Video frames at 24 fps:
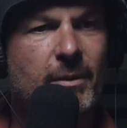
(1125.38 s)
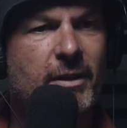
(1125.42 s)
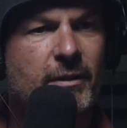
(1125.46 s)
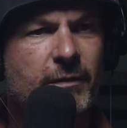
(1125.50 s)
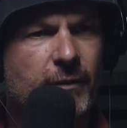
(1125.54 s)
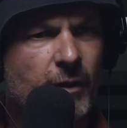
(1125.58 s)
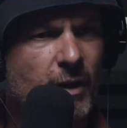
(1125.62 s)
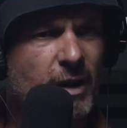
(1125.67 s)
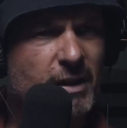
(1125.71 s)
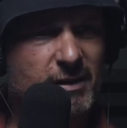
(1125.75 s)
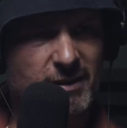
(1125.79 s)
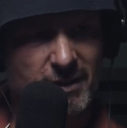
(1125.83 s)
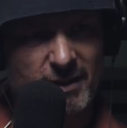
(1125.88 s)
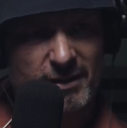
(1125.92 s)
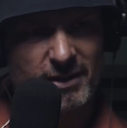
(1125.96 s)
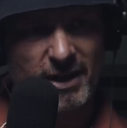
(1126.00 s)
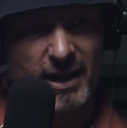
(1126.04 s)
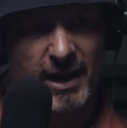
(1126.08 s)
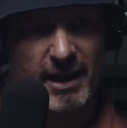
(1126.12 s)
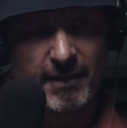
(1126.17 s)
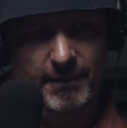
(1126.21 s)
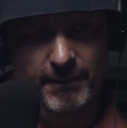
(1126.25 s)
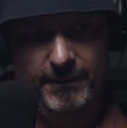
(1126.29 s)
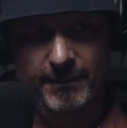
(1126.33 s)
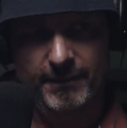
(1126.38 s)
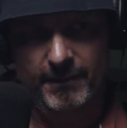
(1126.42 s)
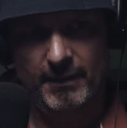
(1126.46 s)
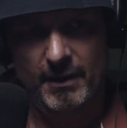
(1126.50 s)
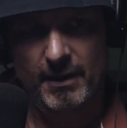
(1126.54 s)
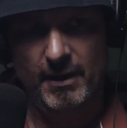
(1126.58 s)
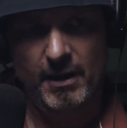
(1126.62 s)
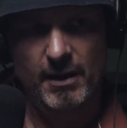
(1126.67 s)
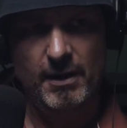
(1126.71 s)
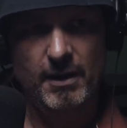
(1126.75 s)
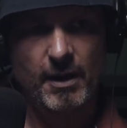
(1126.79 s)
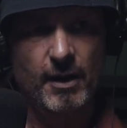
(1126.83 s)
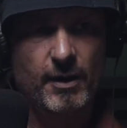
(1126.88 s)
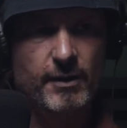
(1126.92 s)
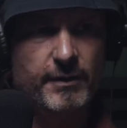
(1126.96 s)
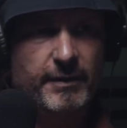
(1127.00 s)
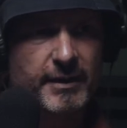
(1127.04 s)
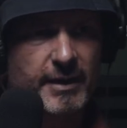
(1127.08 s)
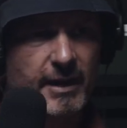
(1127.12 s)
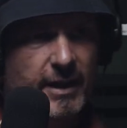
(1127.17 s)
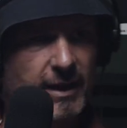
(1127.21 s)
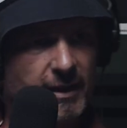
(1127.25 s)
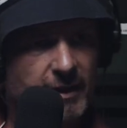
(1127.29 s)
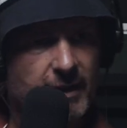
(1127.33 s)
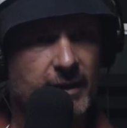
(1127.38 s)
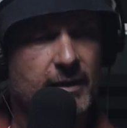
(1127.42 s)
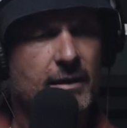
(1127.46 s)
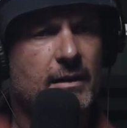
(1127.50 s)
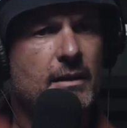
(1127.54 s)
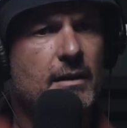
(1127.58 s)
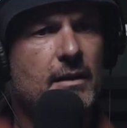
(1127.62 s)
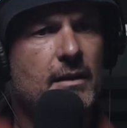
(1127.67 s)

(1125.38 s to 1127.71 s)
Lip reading: many fights did you have over there?